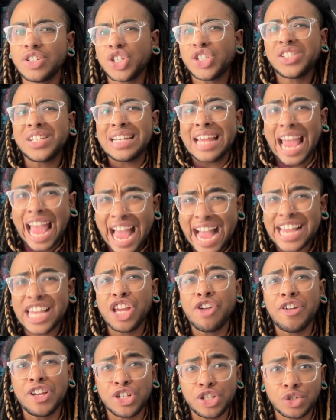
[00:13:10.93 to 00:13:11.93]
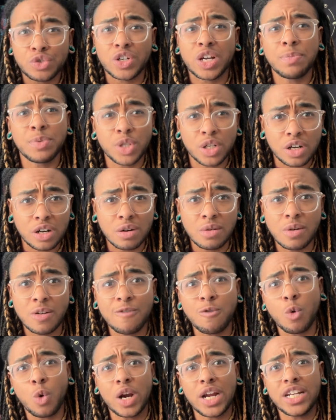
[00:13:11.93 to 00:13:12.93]
just an accurate descriptor
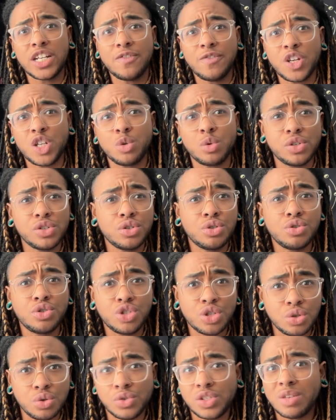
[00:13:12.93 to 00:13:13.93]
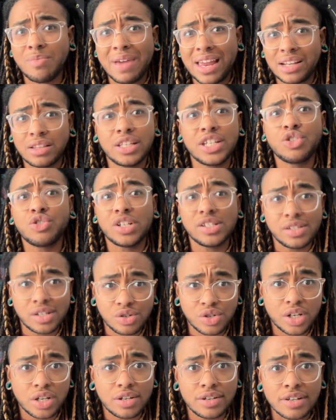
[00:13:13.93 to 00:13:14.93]
for individuals who choose to medically
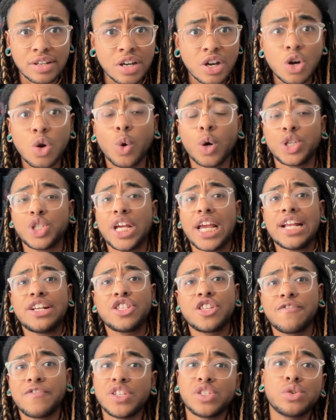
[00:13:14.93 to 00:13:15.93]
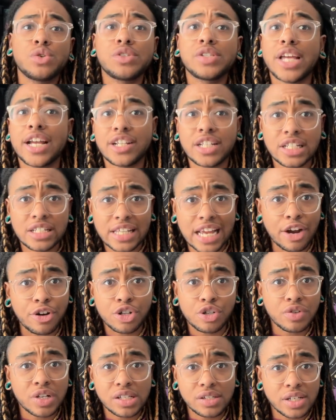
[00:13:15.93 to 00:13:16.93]
transition or change their physical sex
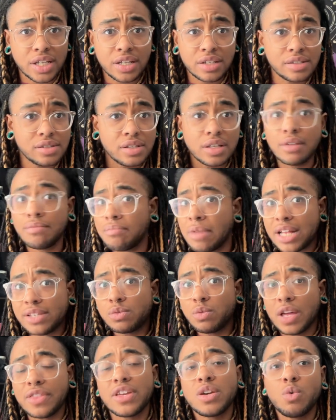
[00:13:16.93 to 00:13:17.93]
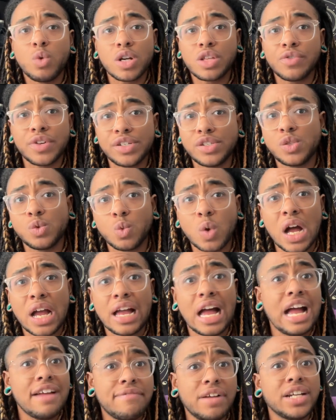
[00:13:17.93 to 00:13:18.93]
characteristics. That's, I think, one of the reasons why
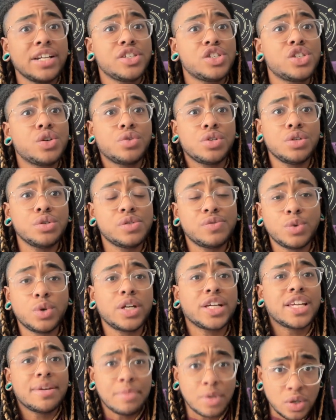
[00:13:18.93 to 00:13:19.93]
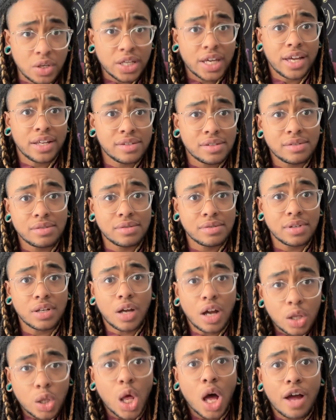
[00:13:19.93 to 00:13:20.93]
I find it so useful. It communicates
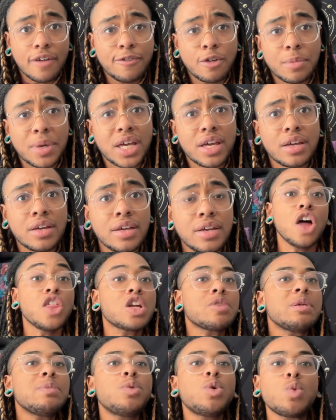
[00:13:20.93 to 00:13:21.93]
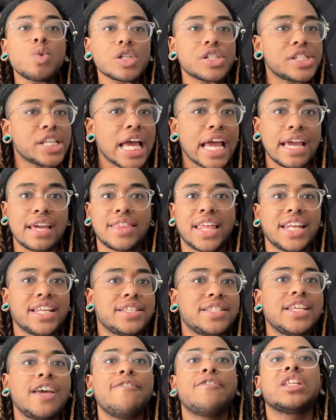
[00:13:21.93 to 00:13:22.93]
a lot for me. Other people were saying that
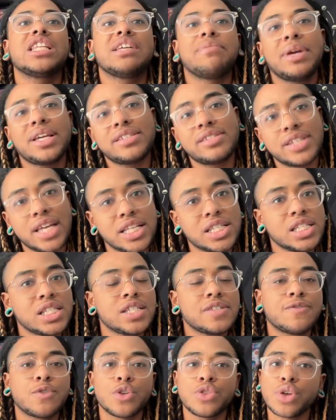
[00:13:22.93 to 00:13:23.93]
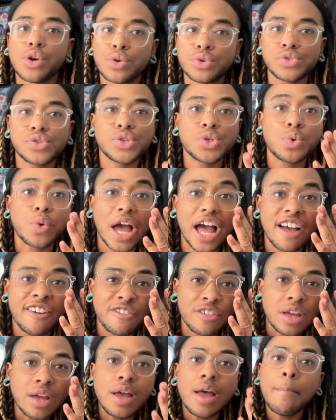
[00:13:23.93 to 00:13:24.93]
it definitely makes sense for those who
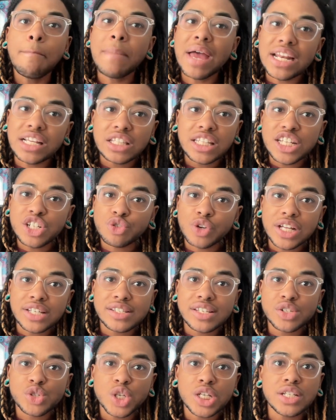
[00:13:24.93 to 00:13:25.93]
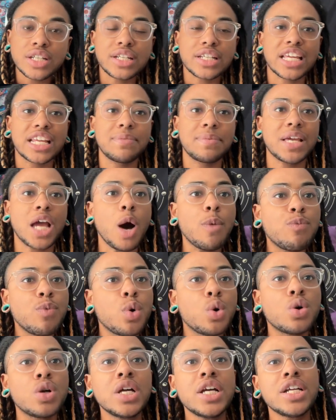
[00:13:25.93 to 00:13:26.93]
have medically transitioned and can be
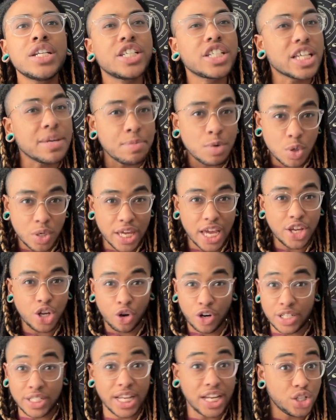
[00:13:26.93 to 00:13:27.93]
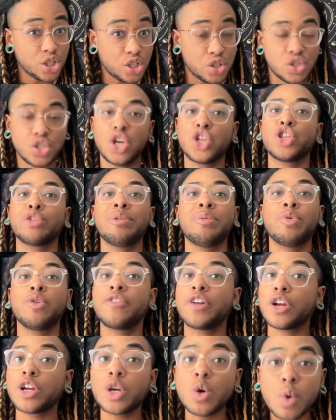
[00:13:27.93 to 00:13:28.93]
helpful to communicate your intentions to other people
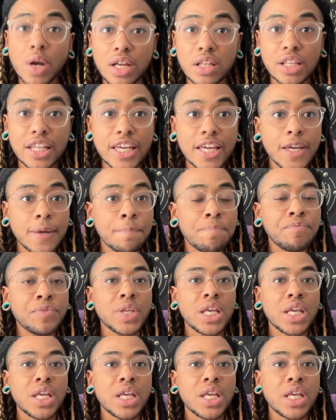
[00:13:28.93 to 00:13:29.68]
very quickly.